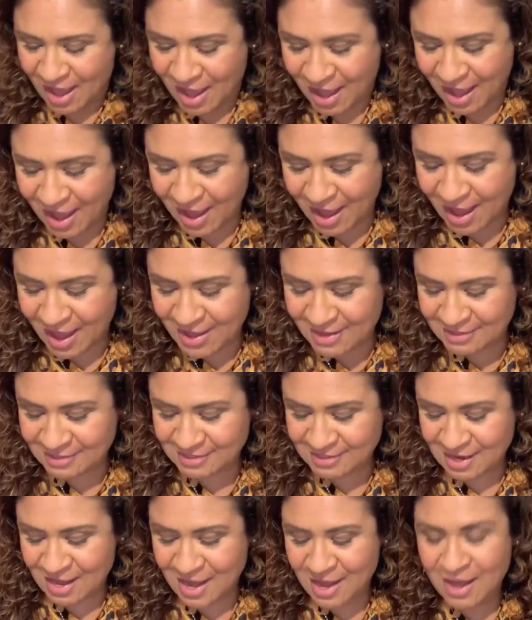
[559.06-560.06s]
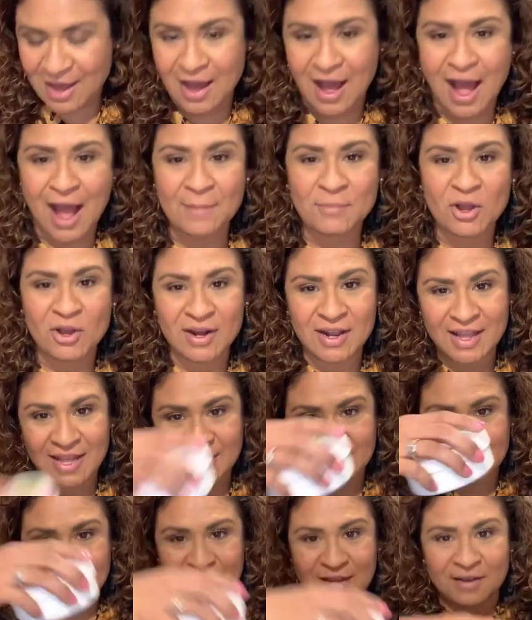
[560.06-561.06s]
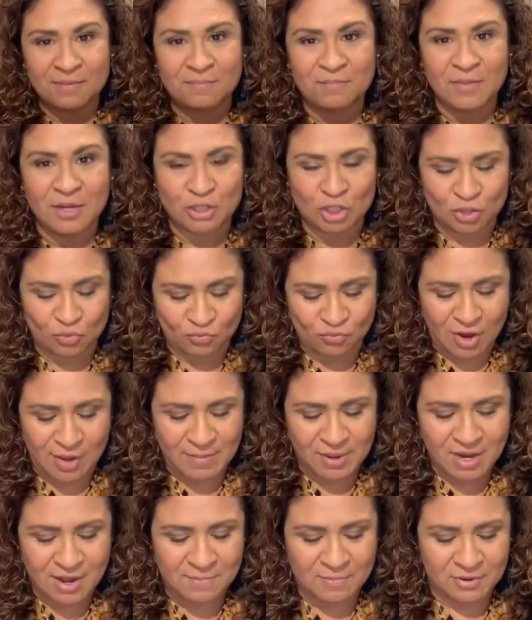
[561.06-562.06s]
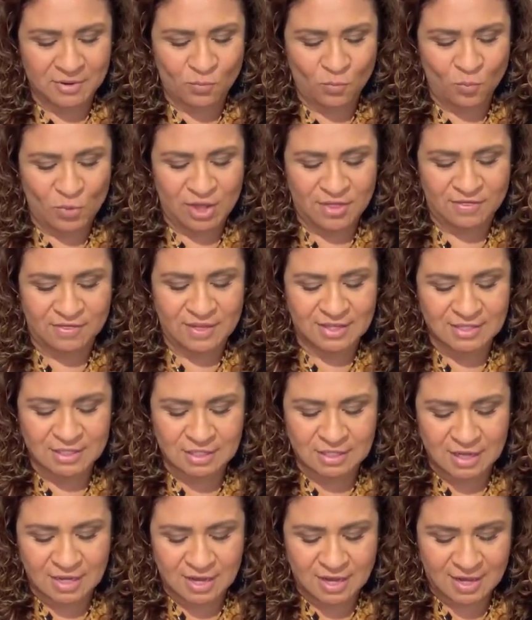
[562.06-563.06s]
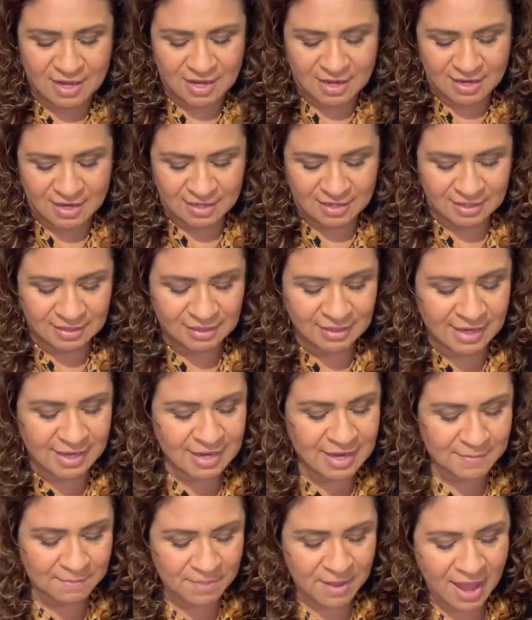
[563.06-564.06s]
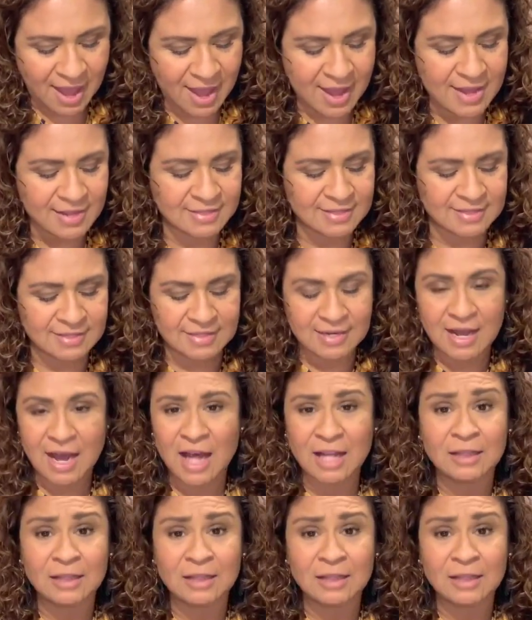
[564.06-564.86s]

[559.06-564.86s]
and I'm going to get rub it up with this cleaning paste.